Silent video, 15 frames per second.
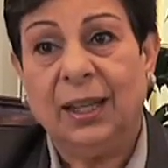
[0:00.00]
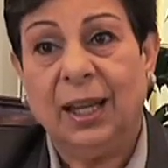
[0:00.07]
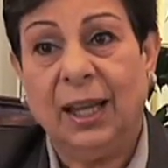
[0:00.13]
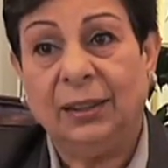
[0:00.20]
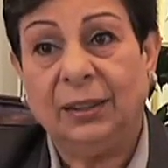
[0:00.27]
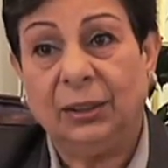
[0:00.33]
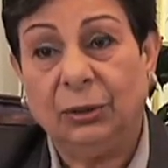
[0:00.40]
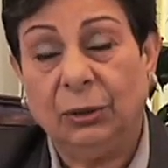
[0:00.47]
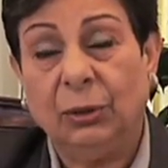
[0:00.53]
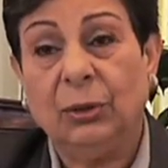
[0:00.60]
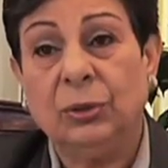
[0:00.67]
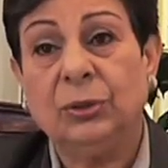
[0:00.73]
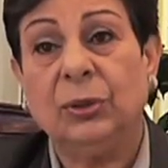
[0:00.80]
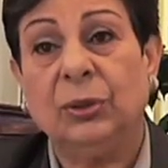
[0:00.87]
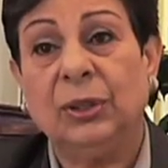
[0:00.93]
And it
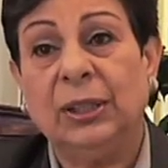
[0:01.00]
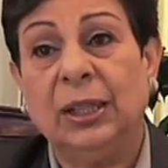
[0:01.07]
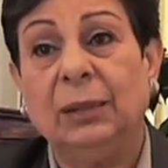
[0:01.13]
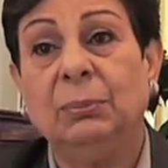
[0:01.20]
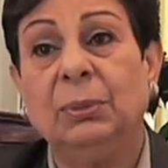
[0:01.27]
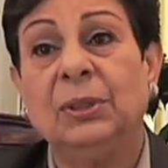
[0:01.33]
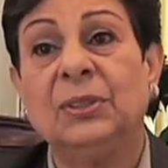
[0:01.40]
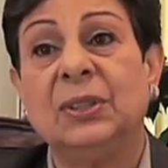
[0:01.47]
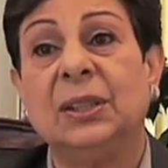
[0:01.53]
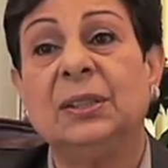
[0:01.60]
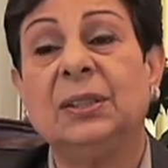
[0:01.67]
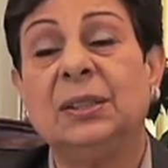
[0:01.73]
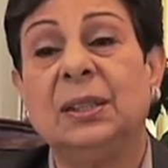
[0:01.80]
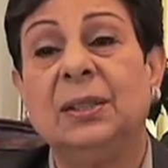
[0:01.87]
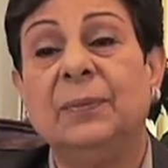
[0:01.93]
also enables
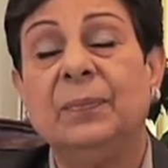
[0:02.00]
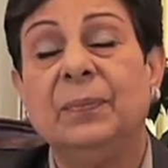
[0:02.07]
us